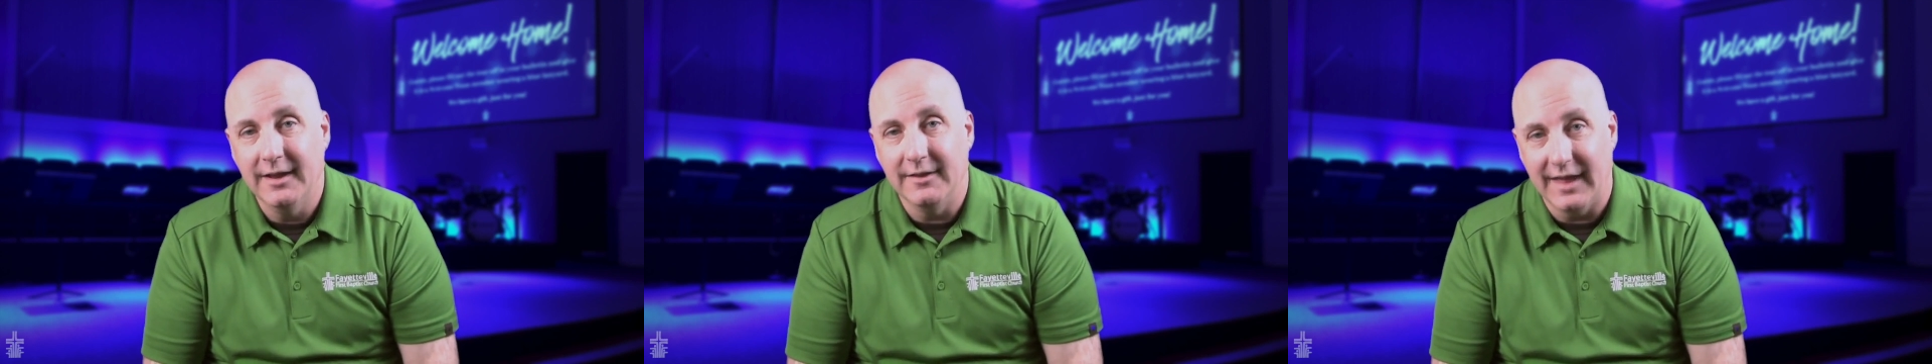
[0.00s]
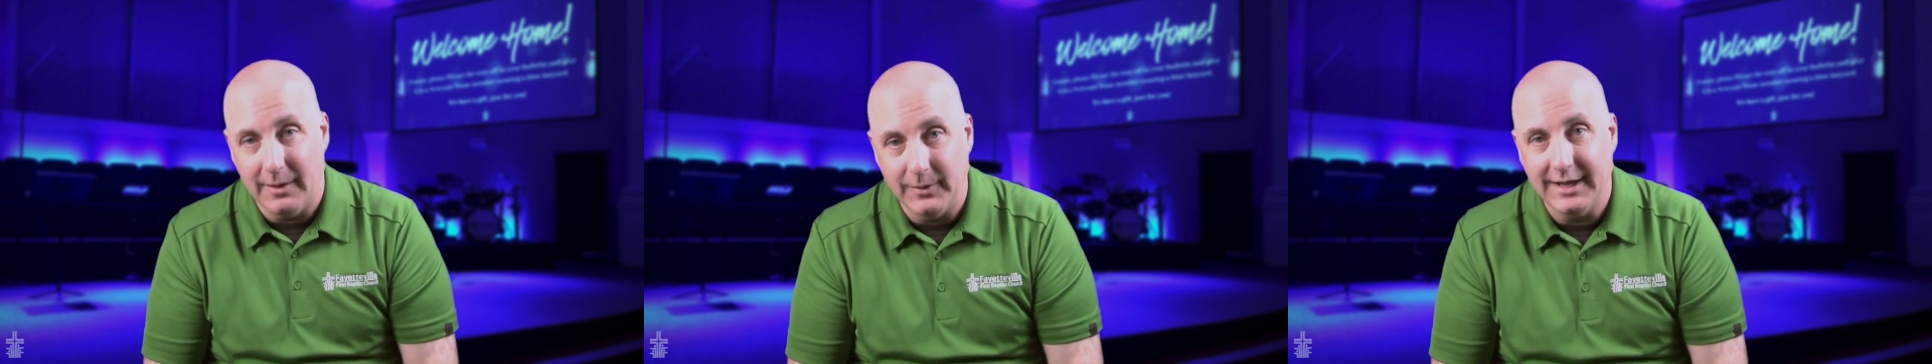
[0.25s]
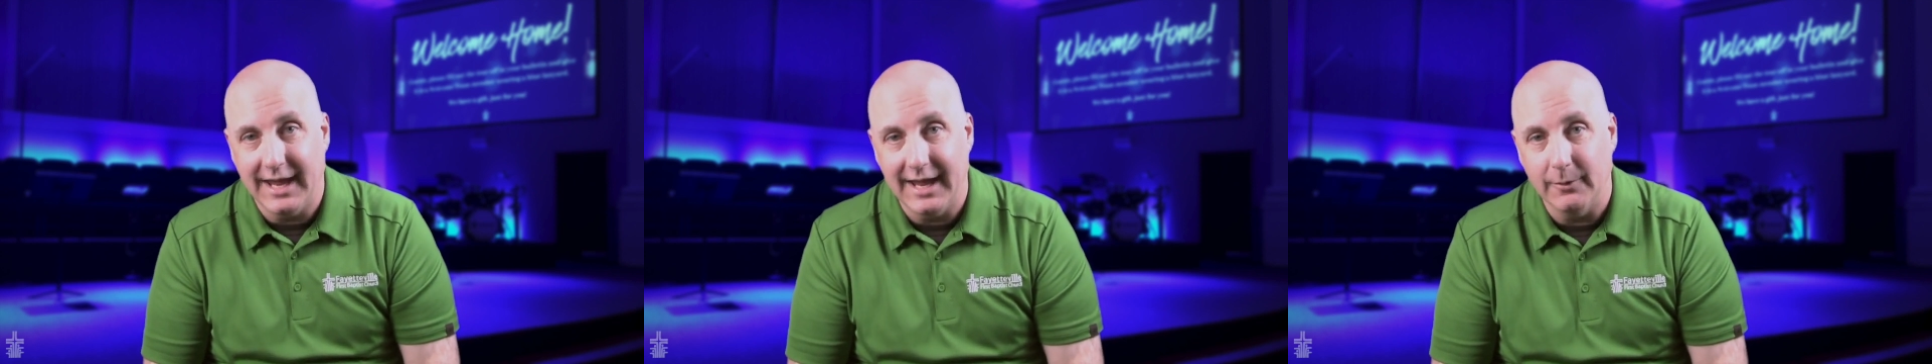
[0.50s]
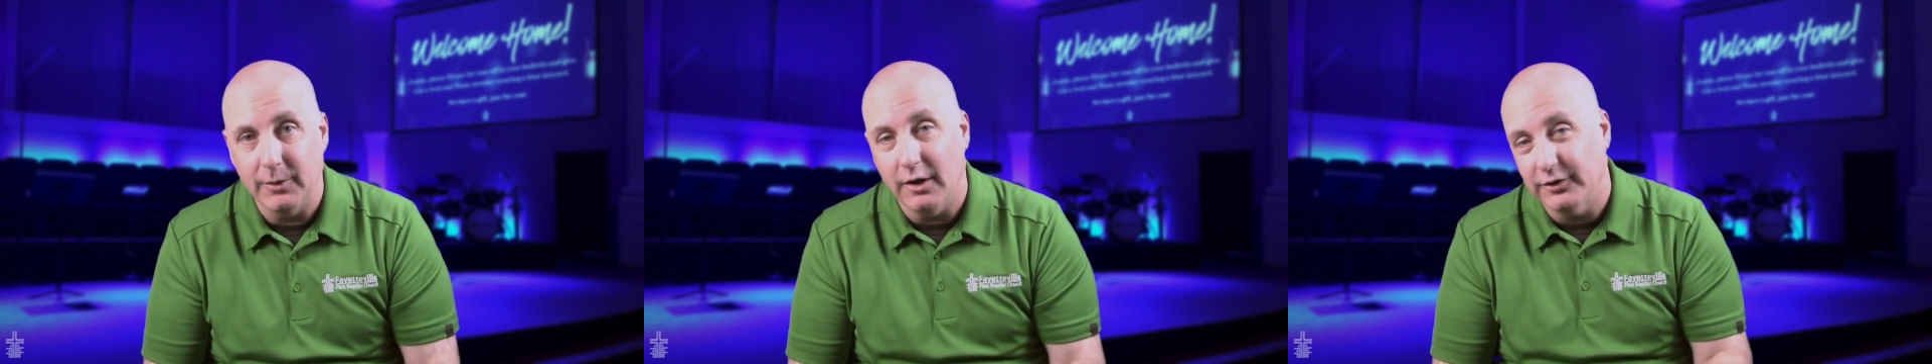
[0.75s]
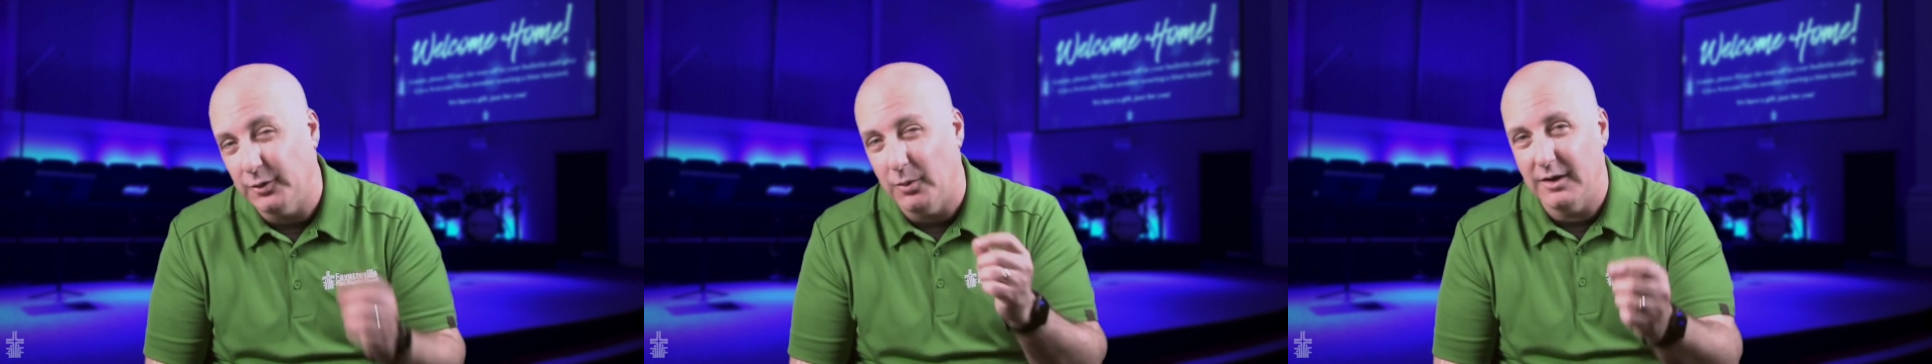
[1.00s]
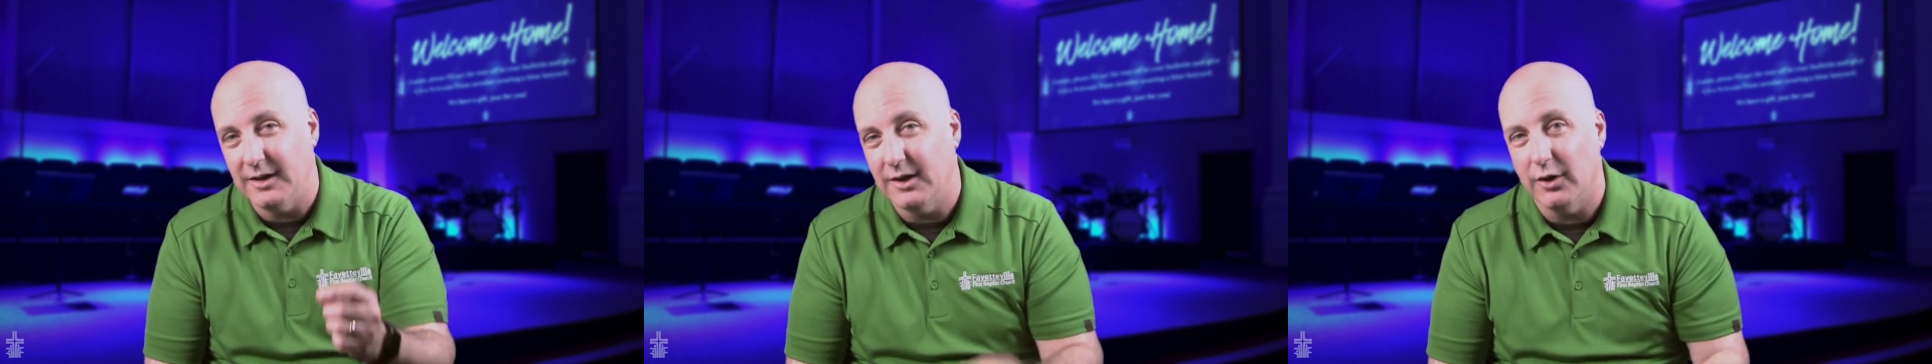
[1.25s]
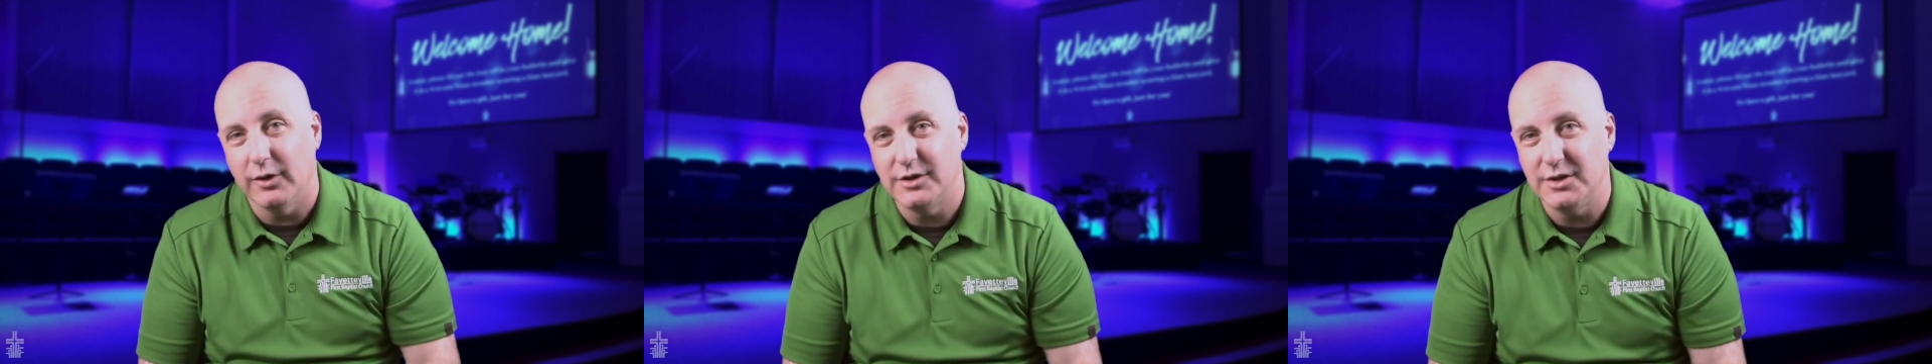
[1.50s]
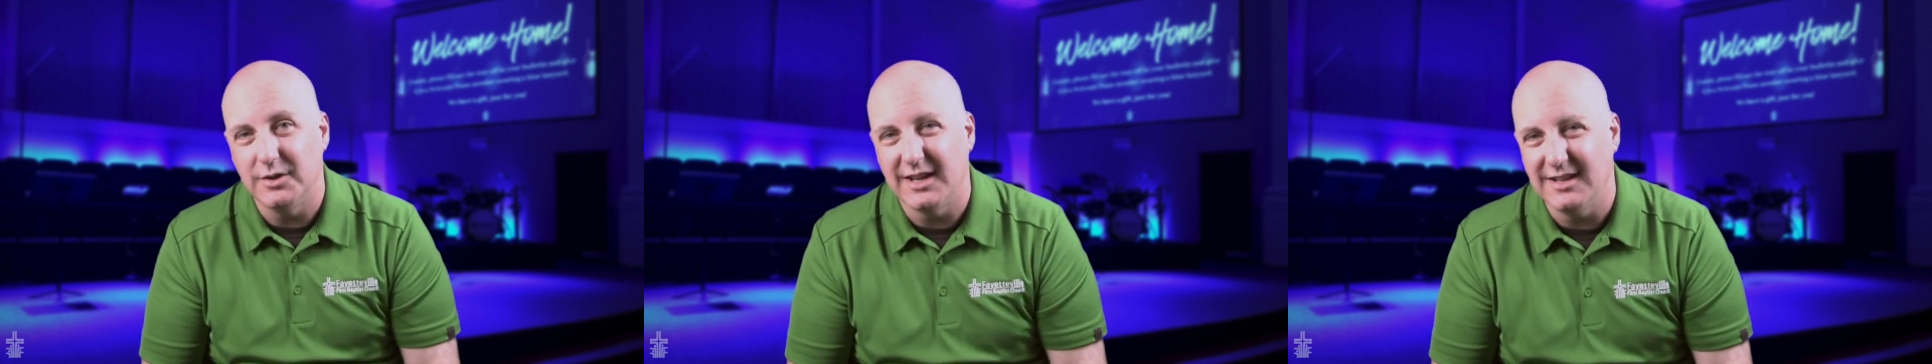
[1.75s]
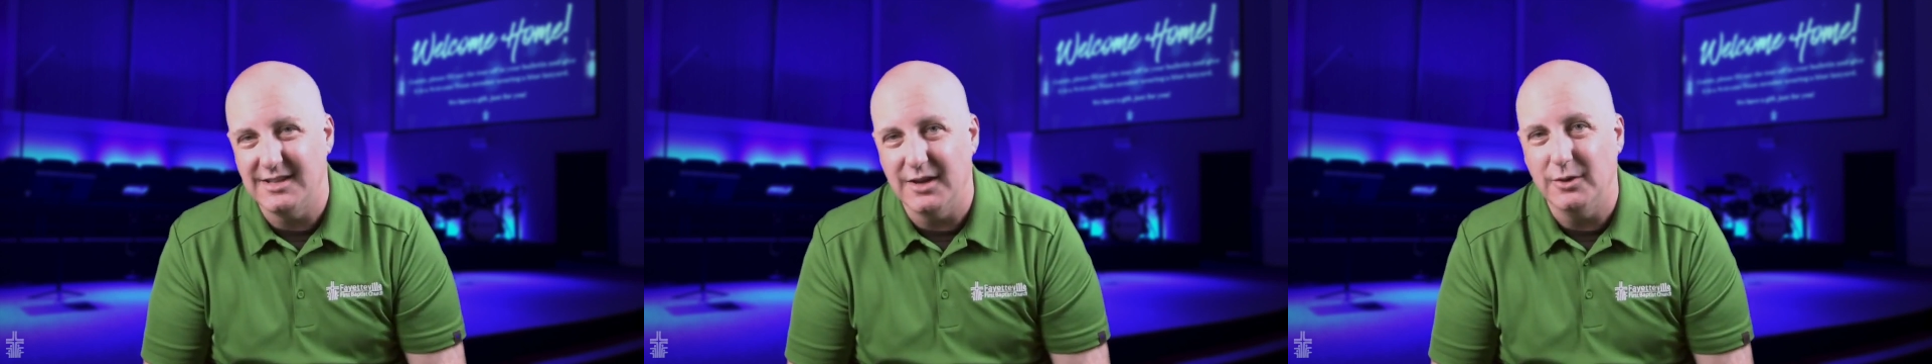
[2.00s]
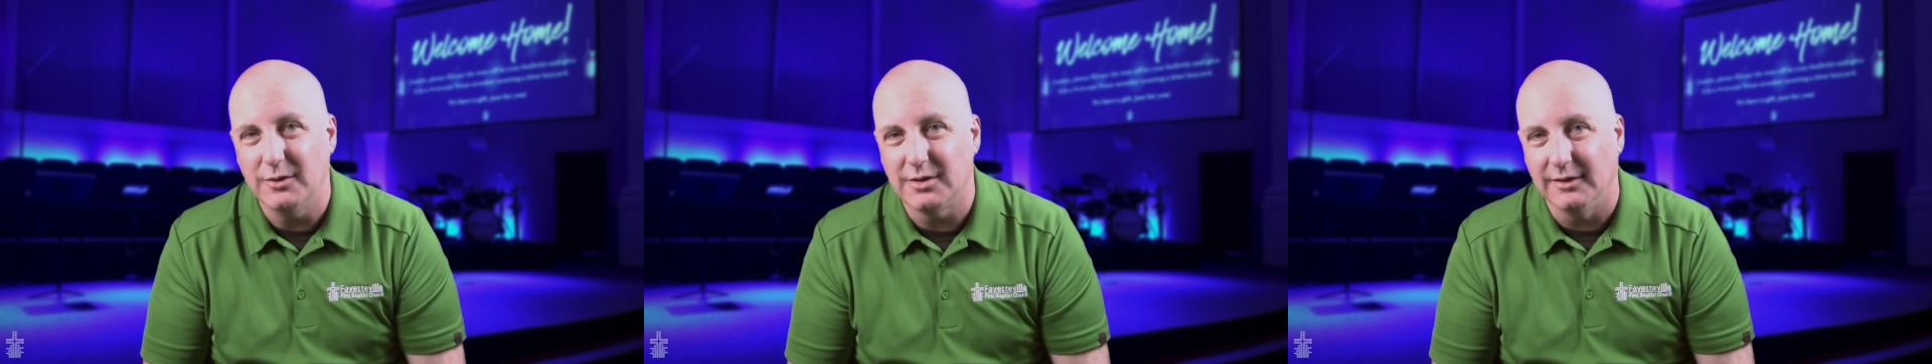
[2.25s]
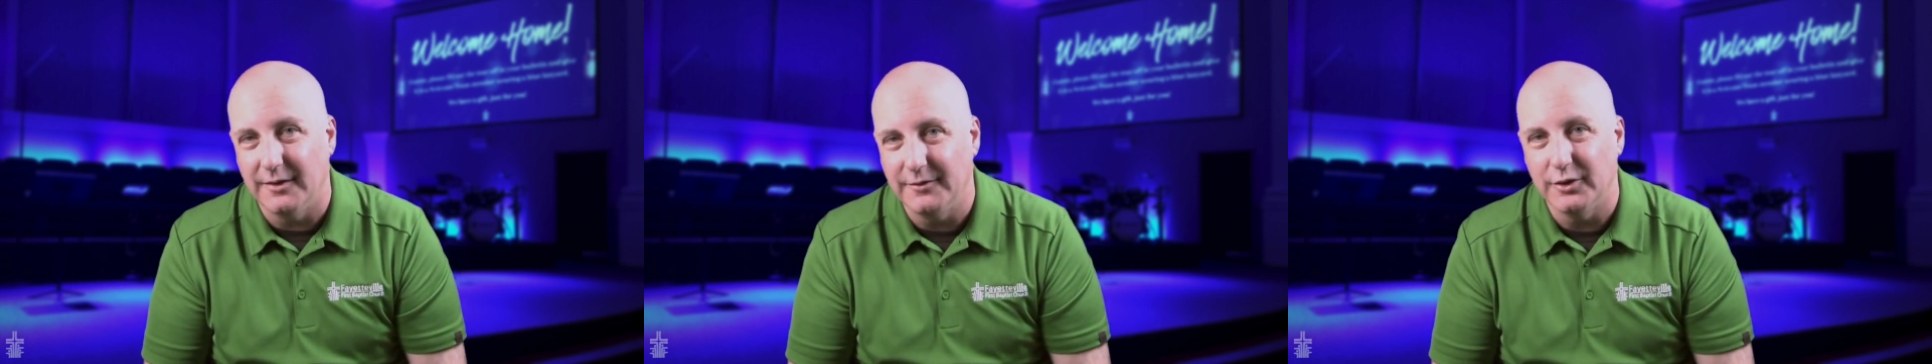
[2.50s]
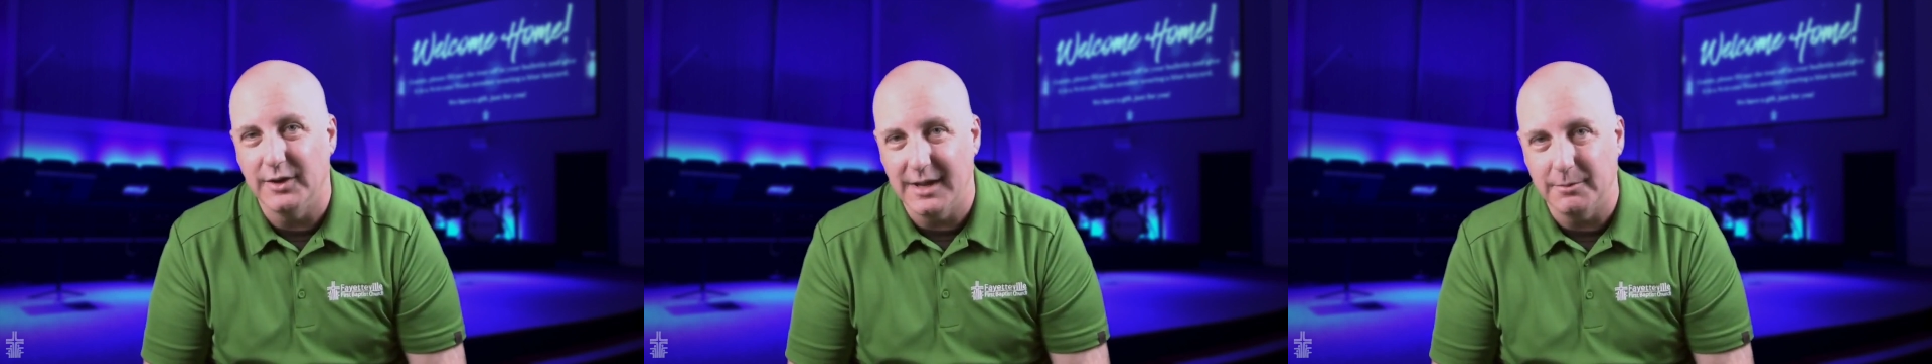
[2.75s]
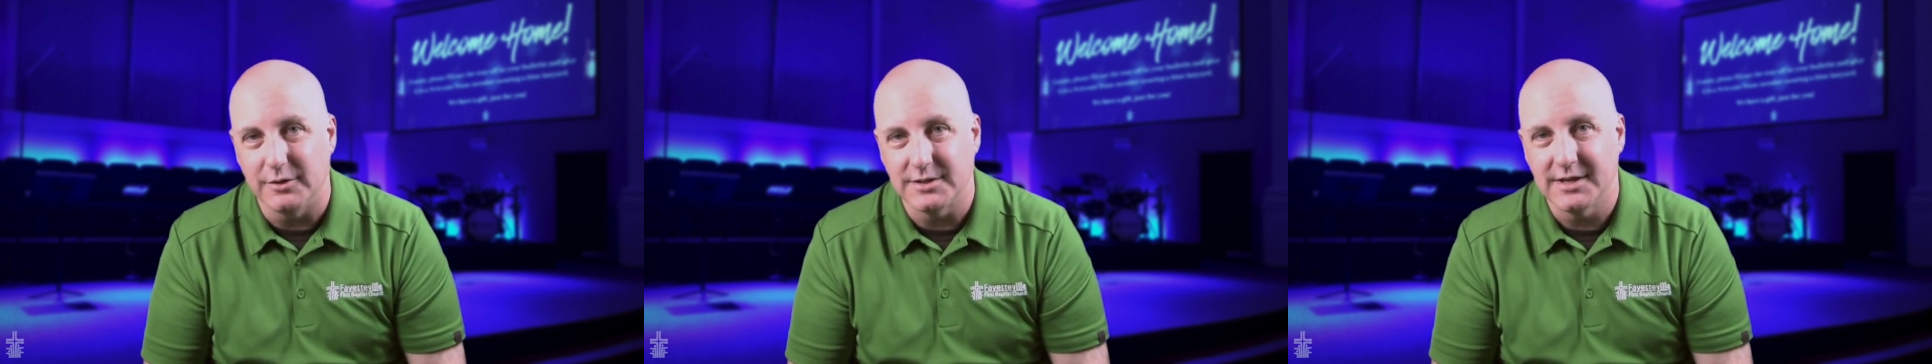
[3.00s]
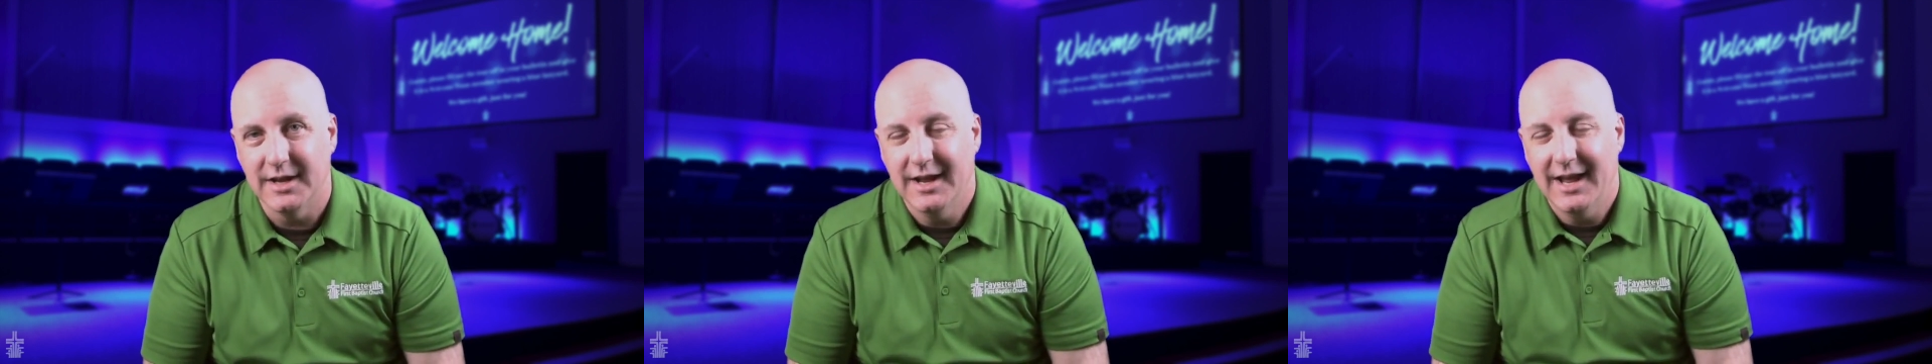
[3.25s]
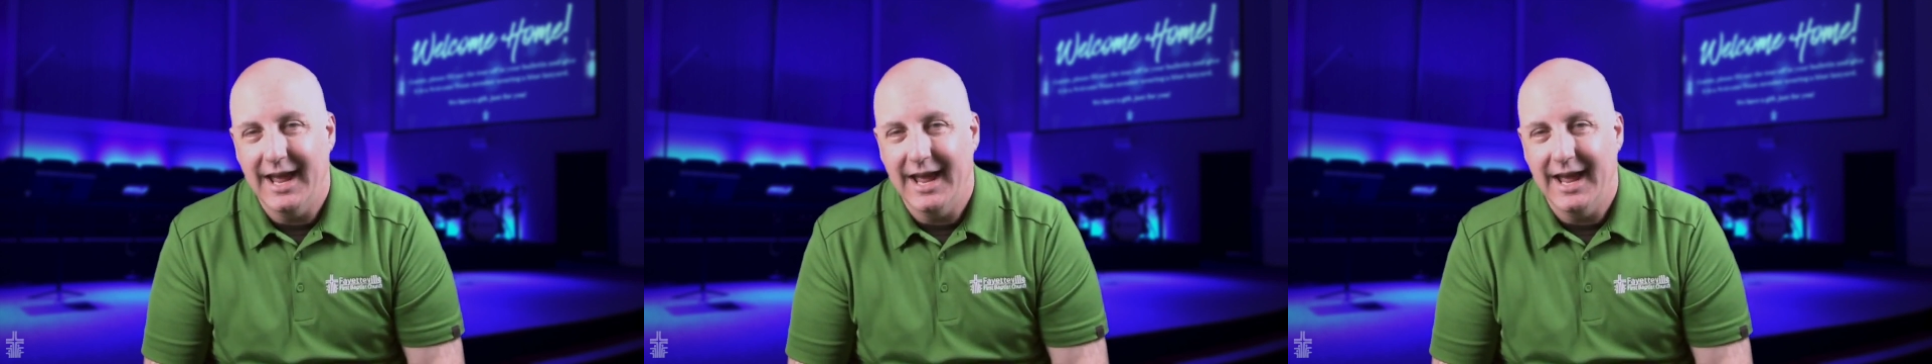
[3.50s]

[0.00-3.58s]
that we can. We also want to encourage you to continue to love your neighbors.